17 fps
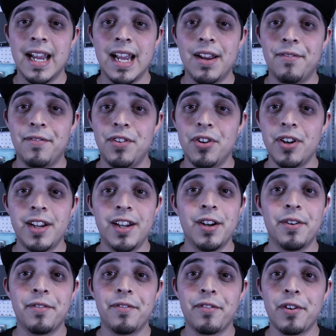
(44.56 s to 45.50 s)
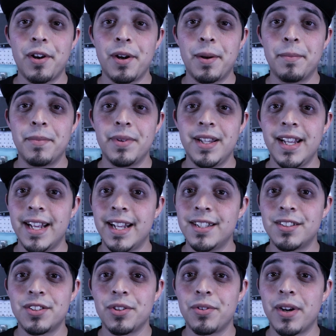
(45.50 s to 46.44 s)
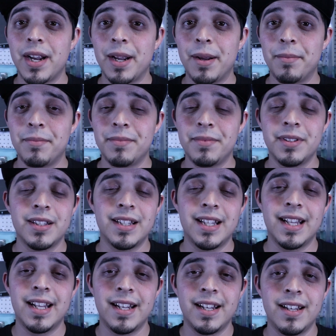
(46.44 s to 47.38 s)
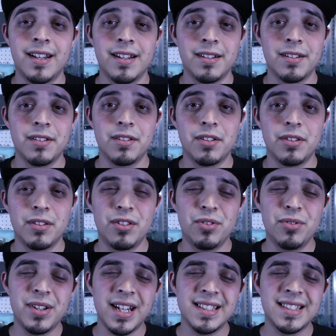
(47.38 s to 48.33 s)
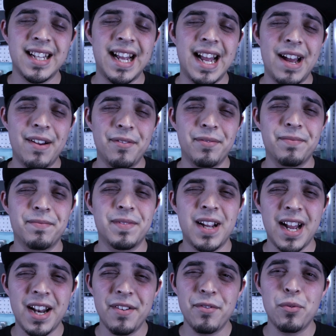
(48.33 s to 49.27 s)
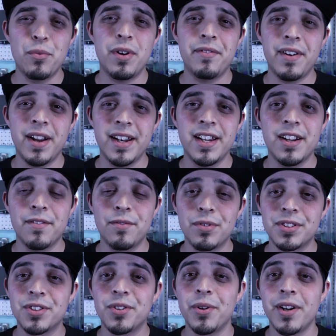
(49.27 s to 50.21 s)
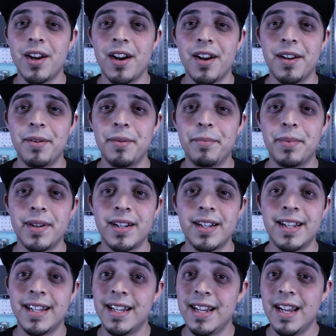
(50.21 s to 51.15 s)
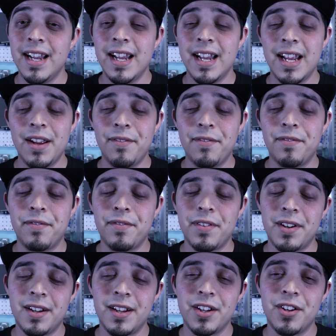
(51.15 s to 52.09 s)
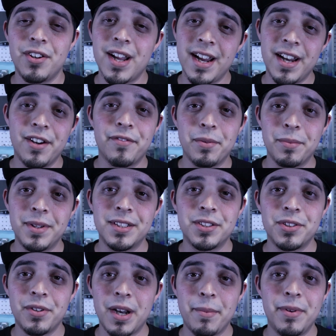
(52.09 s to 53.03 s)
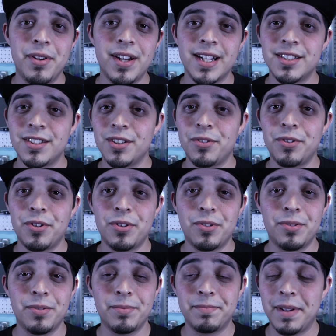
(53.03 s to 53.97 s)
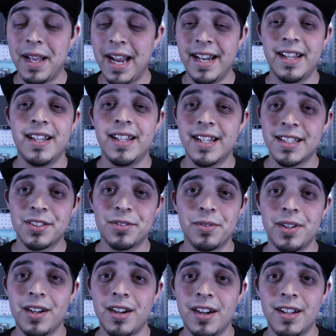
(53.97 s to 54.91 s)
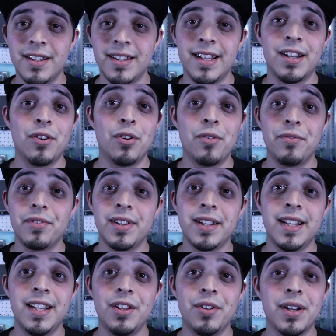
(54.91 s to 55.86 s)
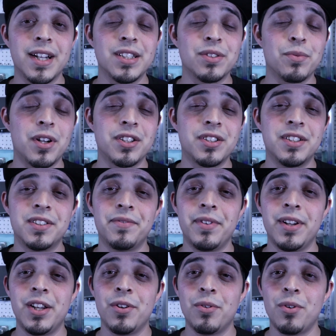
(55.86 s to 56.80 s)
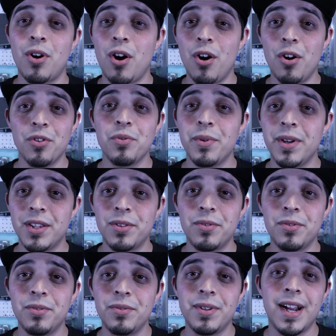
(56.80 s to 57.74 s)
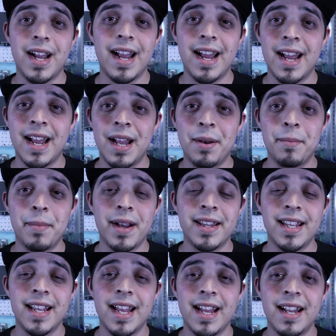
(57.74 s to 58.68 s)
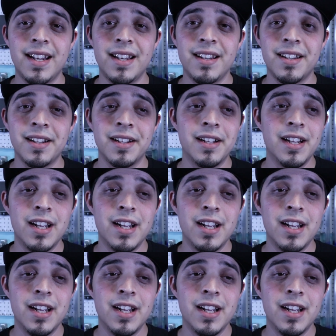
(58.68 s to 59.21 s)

if you're here from the Instagram, then you guys have kind of a rough idea of what's going on, but if you're not here from the Instagram and you guys don't know anything that's going on, then hopefully you guys watch this video all the way through, and by the end,